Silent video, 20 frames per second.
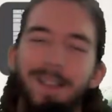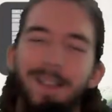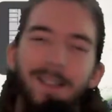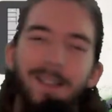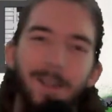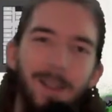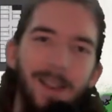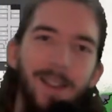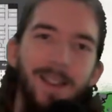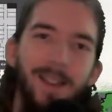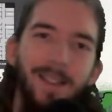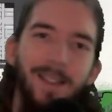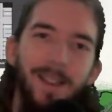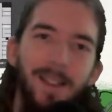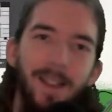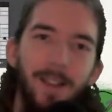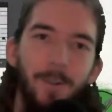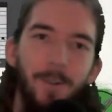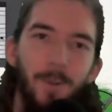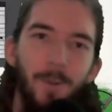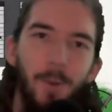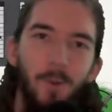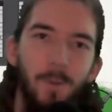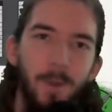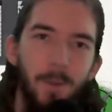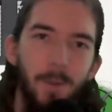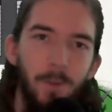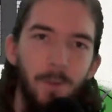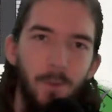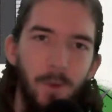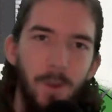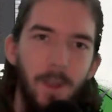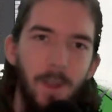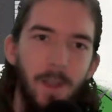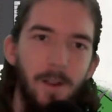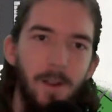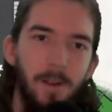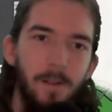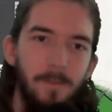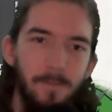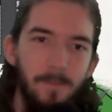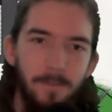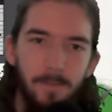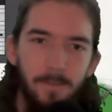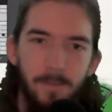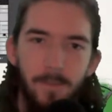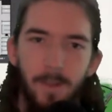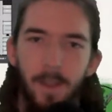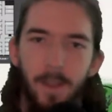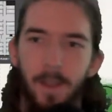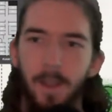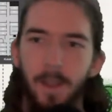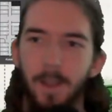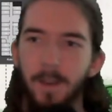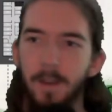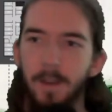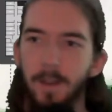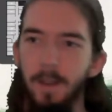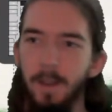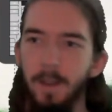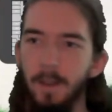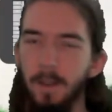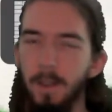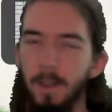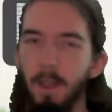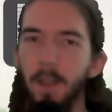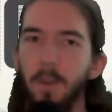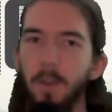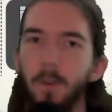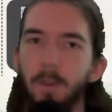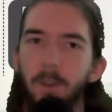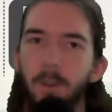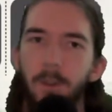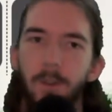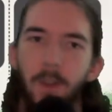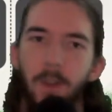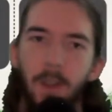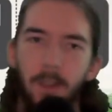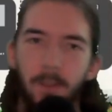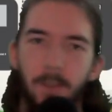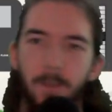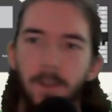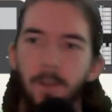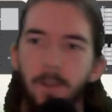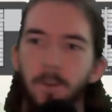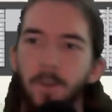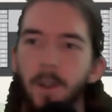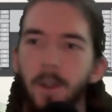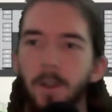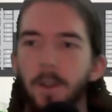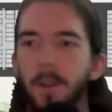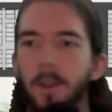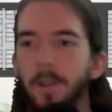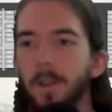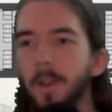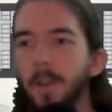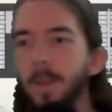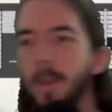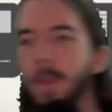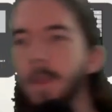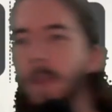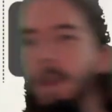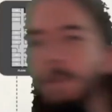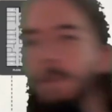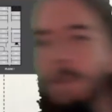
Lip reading: the kind of thing that helps you remember where they are and get used to seeing them in those areas. And then that way,